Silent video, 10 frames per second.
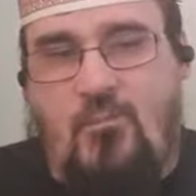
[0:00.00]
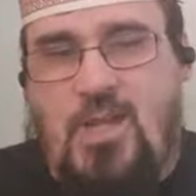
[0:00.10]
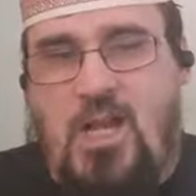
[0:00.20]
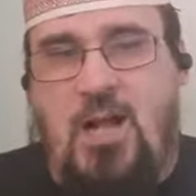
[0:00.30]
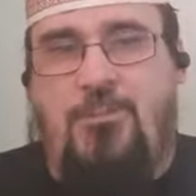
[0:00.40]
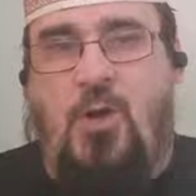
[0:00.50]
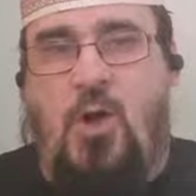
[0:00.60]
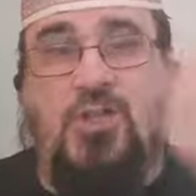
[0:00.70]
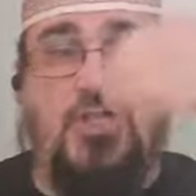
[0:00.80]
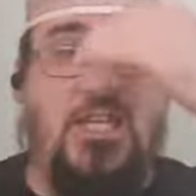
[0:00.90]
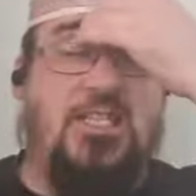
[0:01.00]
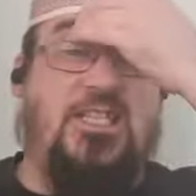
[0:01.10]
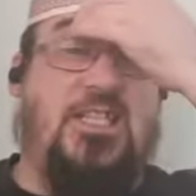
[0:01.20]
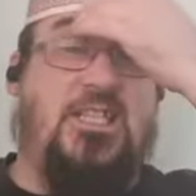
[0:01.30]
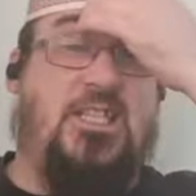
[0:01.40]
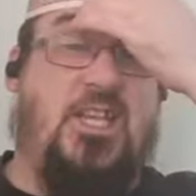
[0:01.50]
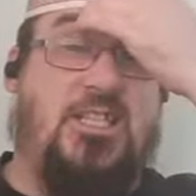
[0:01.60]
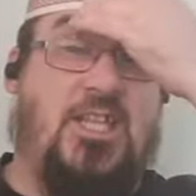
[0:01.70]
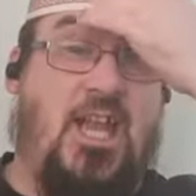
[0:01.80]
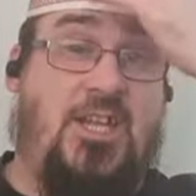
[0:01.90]
Um, hostility is,
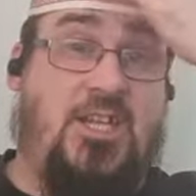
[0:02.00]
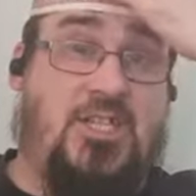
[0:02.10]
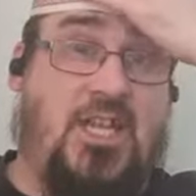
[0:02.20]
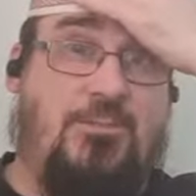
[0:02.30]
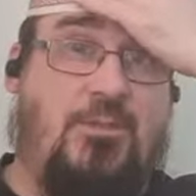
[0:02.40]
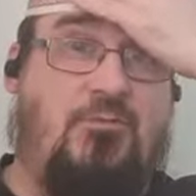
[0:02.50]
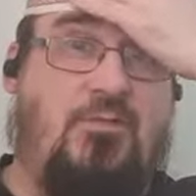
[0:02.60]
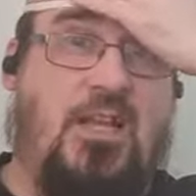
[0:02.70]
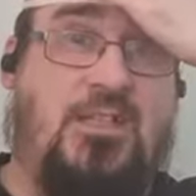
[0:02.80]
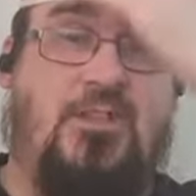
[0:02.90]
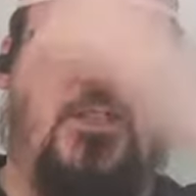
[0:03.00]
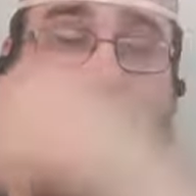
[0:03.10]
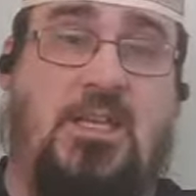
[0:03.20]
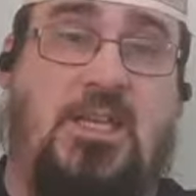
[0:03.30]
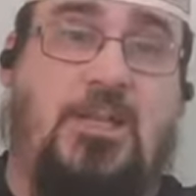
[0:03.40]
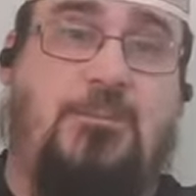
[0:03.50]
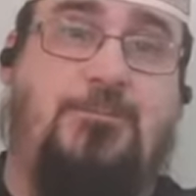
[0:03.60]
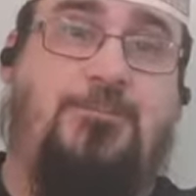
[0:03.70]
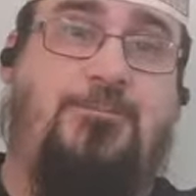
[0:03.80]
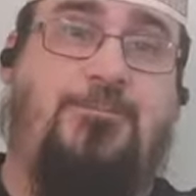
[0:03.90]
is an understatement, relatively speaking.
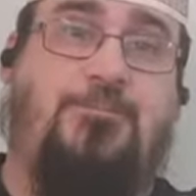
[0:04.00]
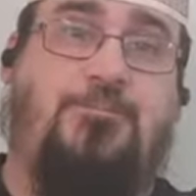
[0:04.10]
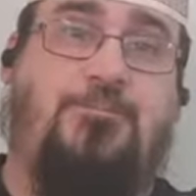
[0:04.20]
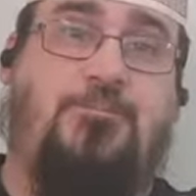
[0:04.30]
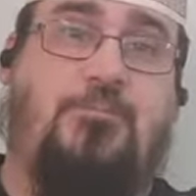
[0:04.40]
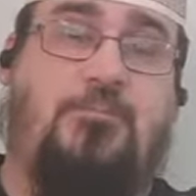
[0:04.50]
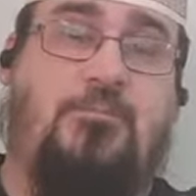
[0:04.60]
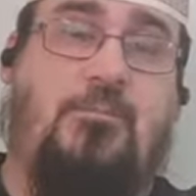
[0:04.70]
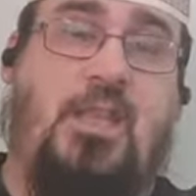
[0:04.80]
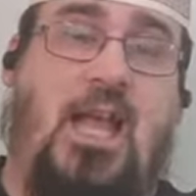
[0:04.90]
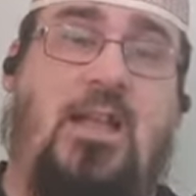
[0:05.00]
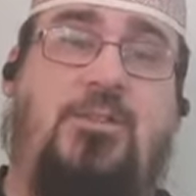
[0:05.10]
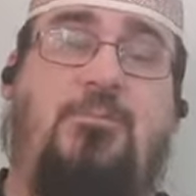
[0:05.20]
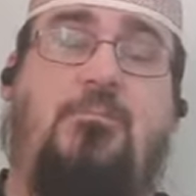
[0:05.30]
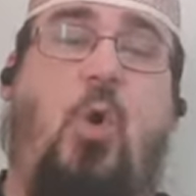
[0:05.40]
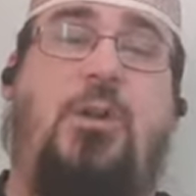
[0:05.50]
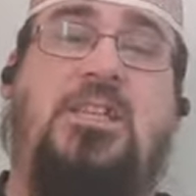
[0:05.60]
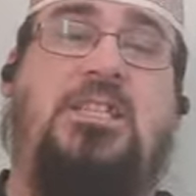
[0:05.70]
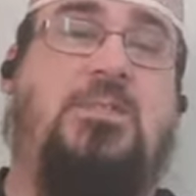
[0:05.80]
And more needs to